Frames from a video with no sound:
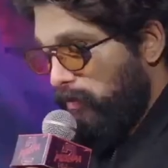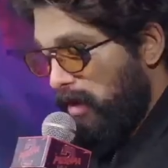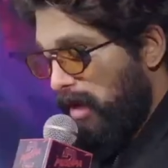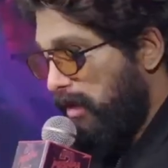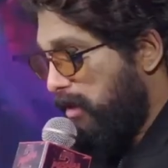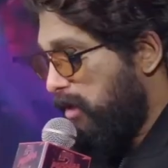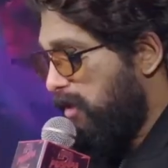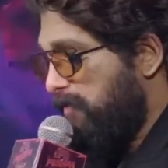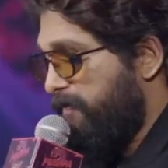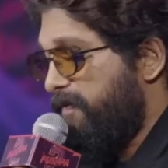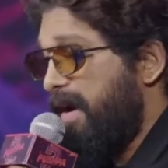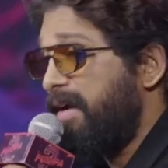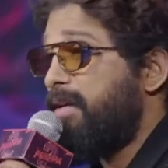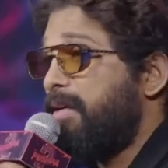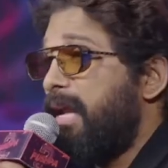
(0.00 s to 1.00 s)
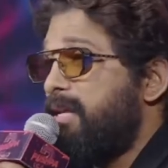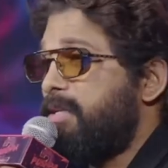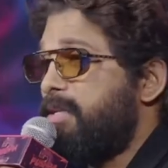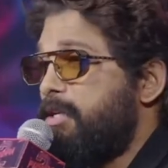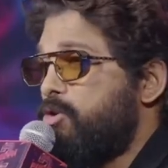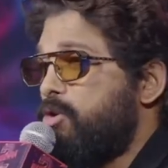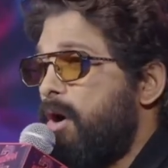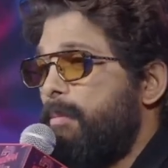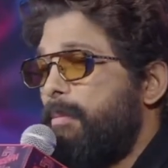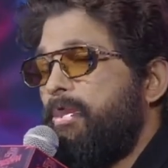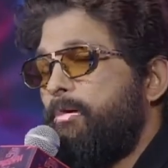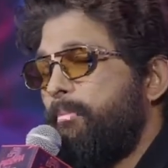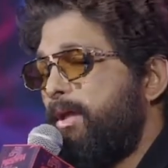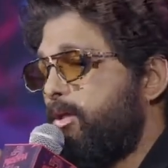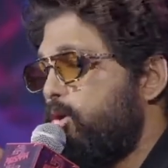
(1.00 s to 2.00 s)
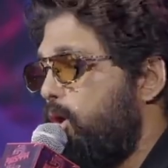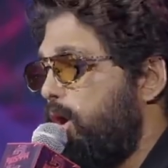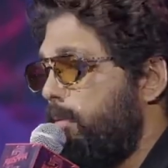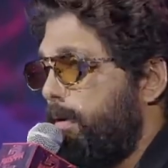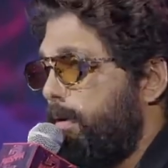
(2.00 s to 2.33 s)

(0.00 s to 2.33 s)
and he did a fantastic job. He'll make you all